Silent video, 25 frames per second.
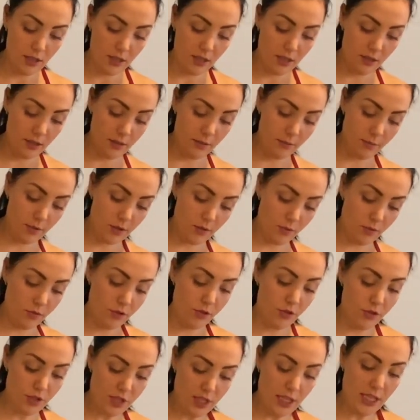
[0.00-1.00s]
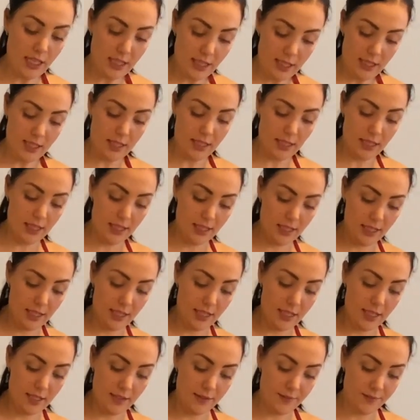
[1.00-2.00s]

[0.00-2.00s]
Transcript: I'm going to taste it.